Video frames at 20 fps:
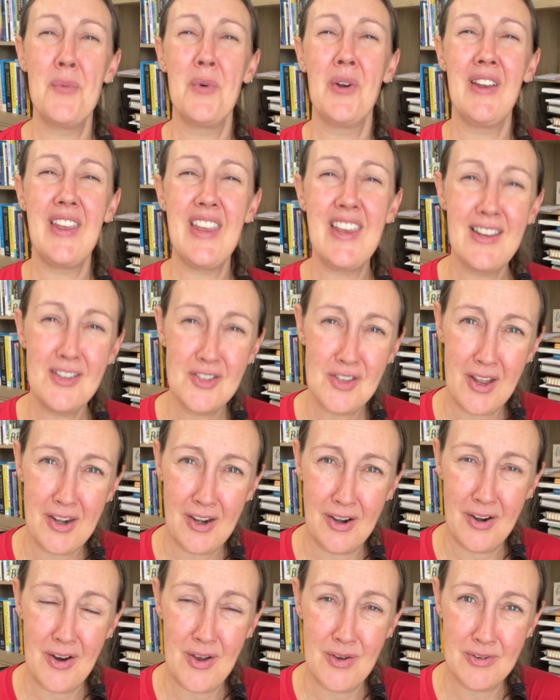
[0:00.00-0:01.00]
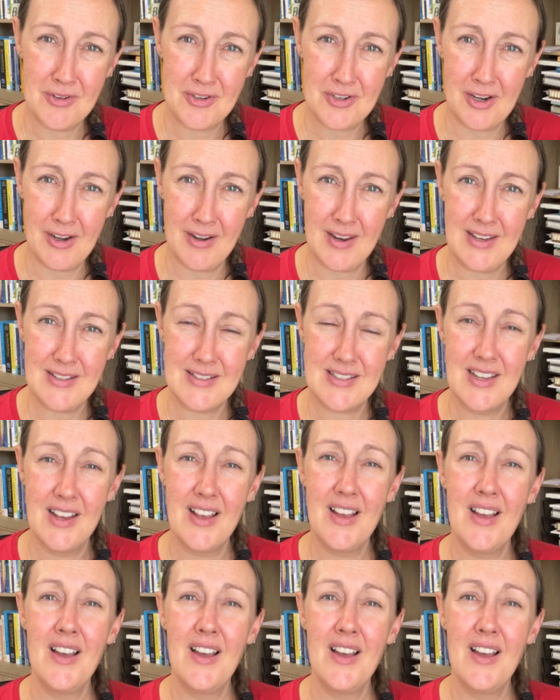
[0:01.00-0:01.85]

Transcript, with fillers: We're each on our own journeys.